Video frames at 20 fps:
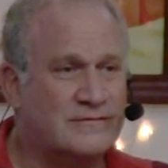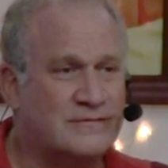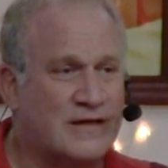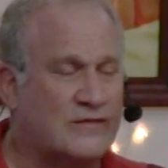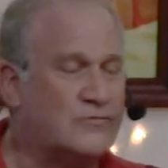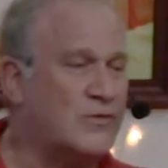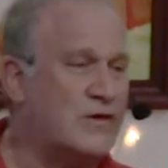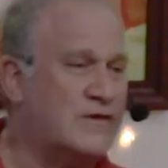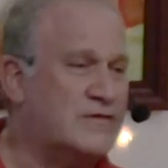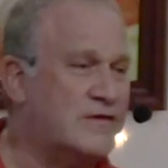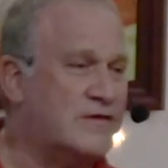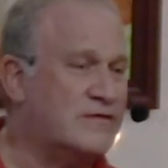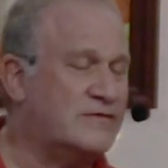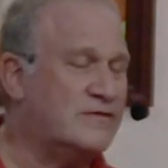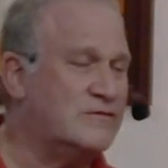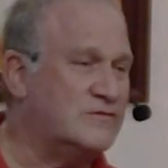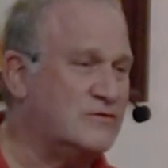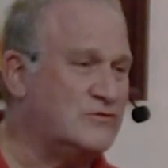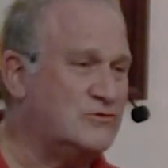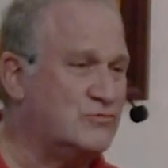That's why it says
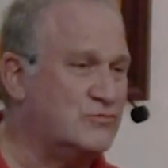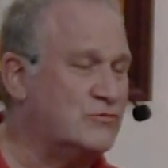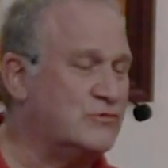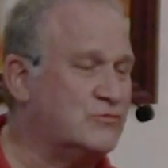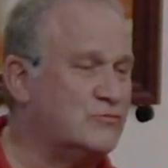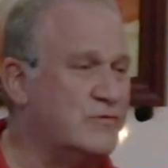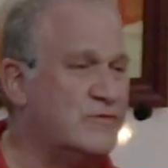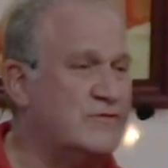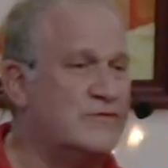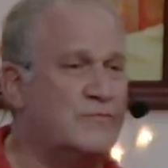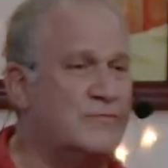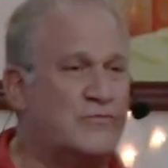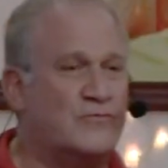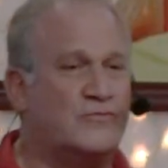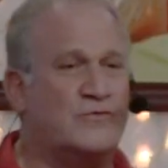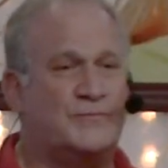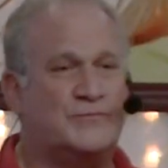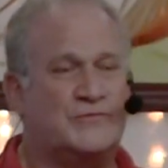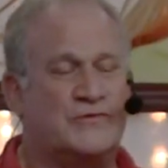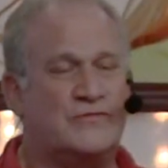in the Jewish wisdom
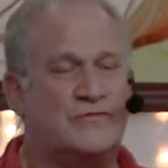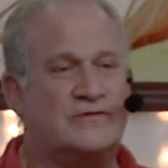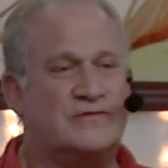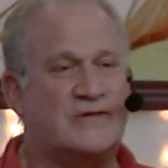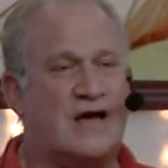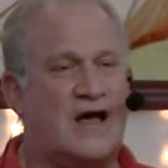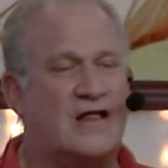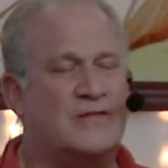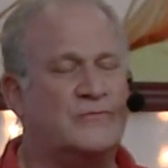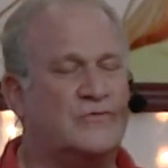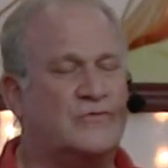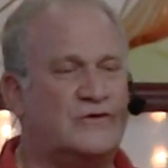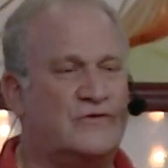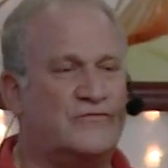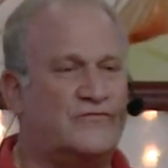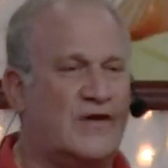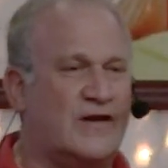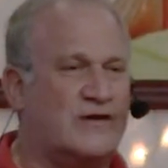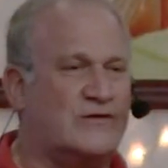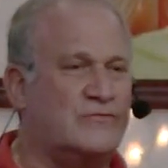scripture, the Talmud,
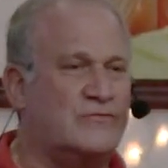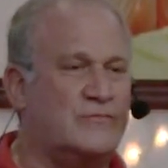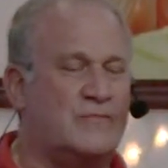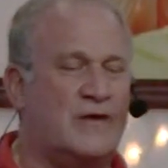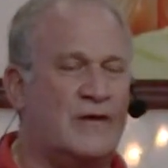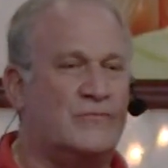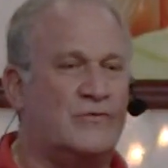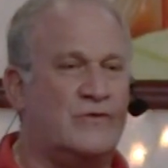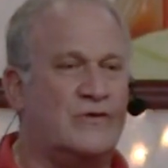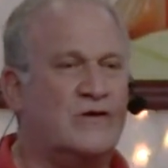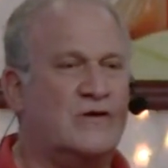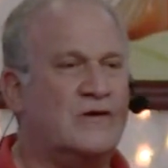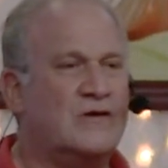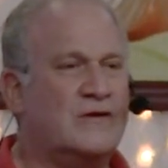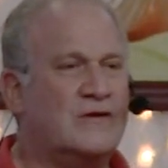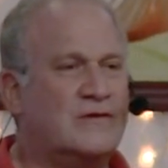if I can remember,